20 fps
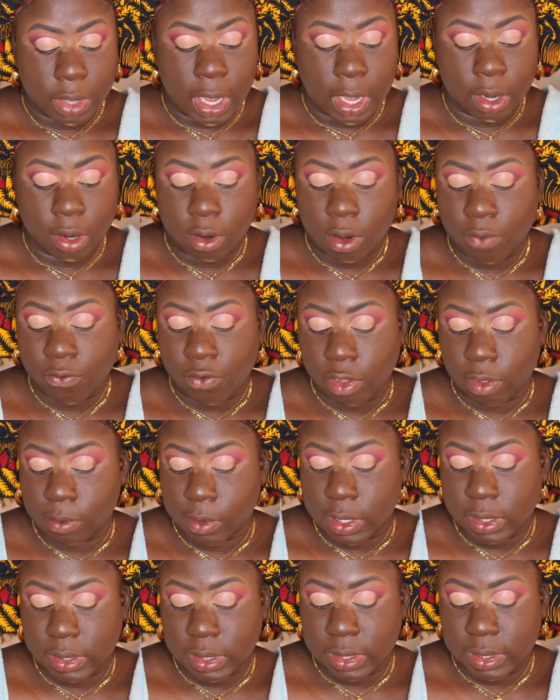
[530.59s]
I don't know if it's
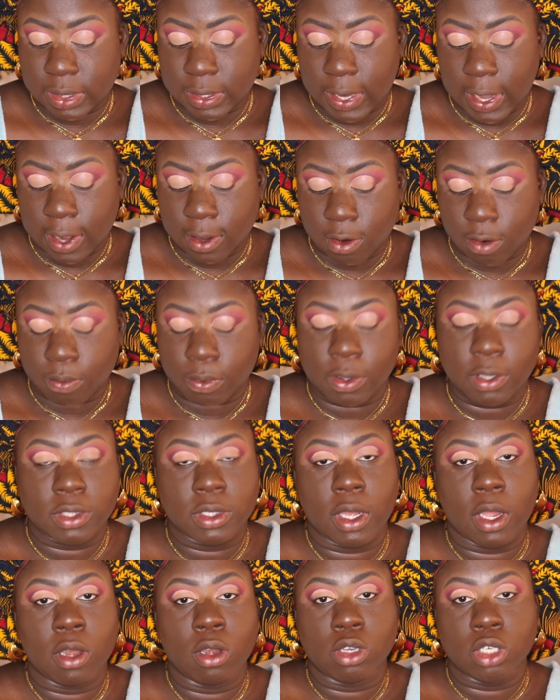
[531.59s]
because it's lighter, but
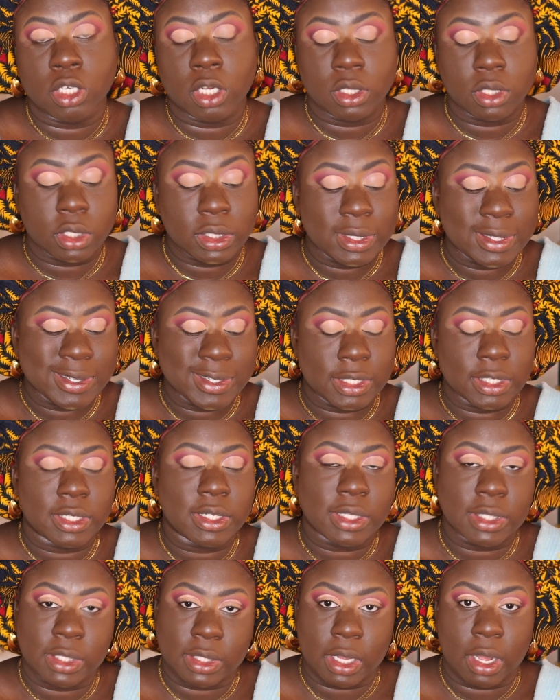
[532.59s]
it's
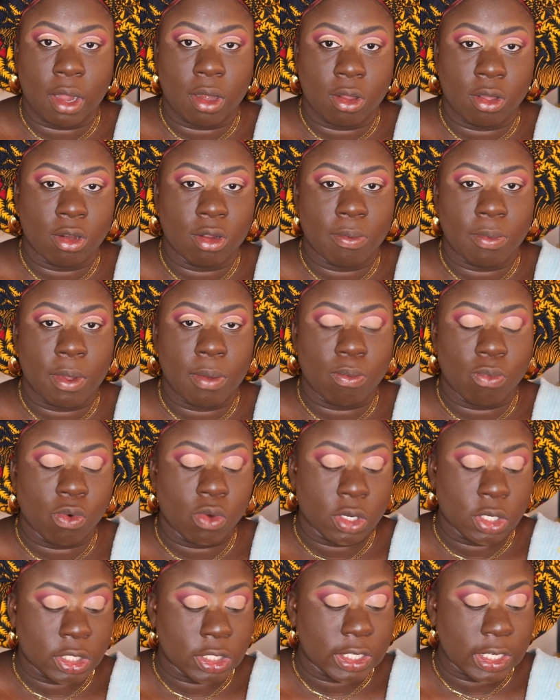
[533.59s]
just a little bit
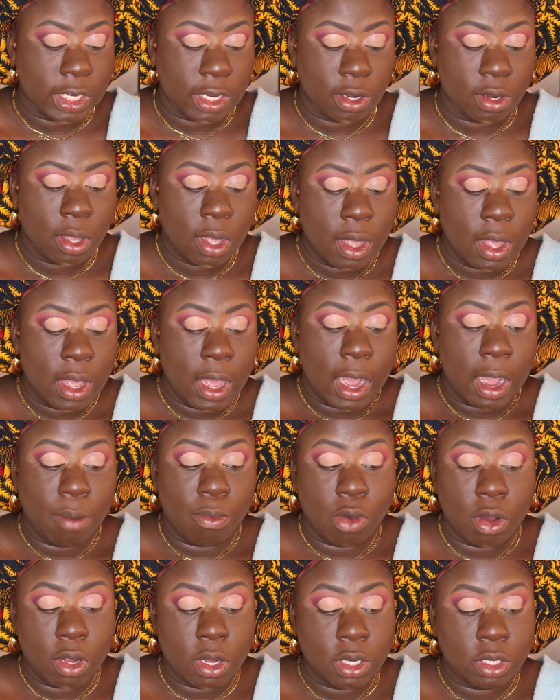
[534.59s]
more sheer.
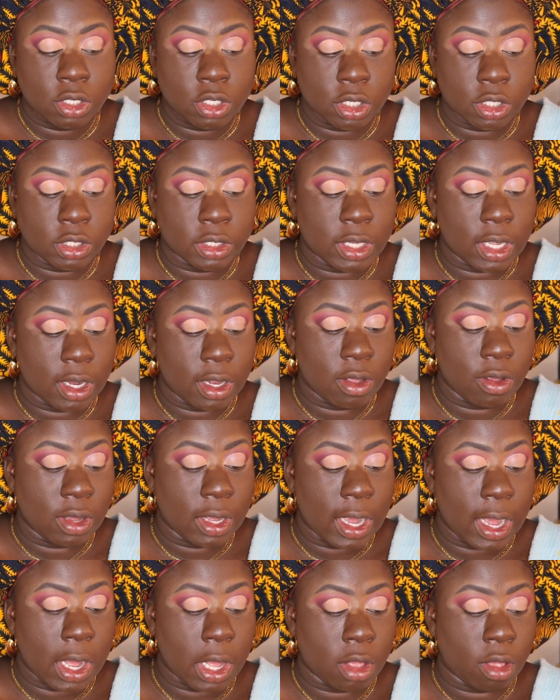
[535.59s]
I'm only just telling you
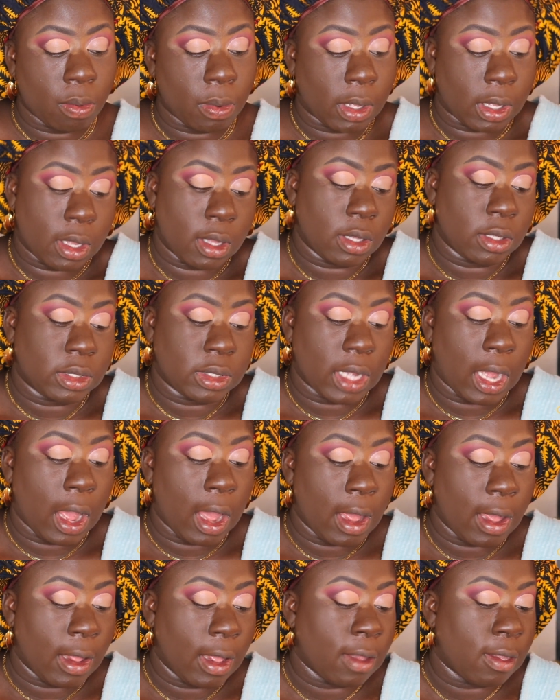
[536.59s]
guys because
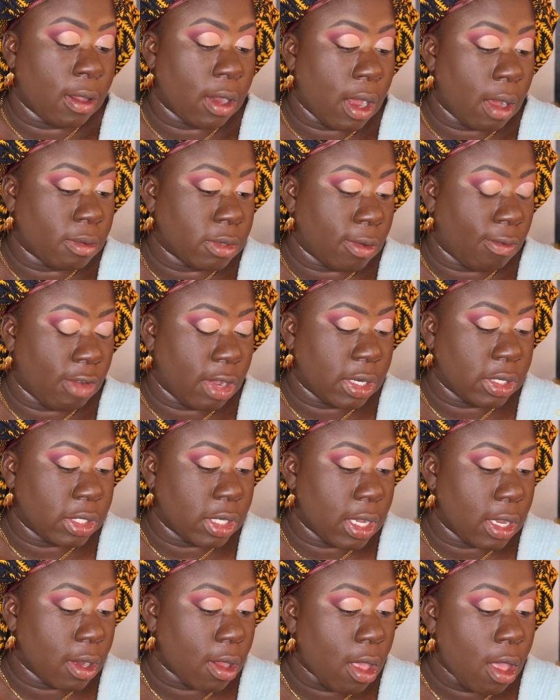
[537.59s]
it's an
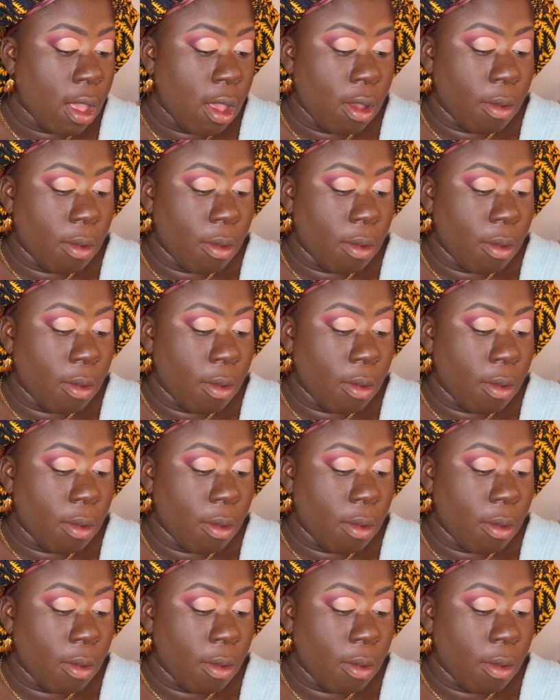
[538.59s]
observation.